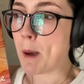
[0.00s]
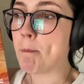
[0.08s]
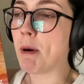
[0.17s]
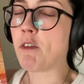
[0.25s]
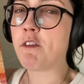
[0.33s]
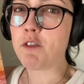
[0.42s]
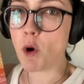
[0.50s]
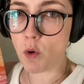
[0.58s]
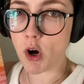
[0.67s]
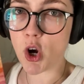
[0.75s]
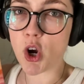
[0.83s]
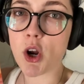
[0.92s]

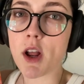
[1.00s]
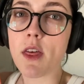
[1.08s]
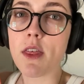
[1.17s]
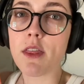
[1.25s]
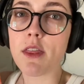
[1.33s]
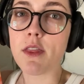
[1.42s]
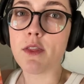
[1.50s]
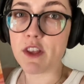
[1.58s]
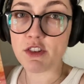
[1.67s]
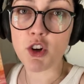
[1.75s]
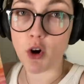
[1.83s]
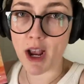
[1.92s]
before
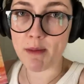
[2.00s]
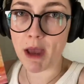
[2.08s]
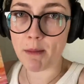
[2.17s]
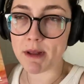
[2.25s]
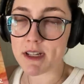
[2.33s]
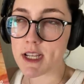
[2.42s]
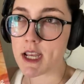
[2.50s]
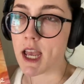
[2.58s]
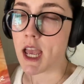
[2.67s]
this crime happens.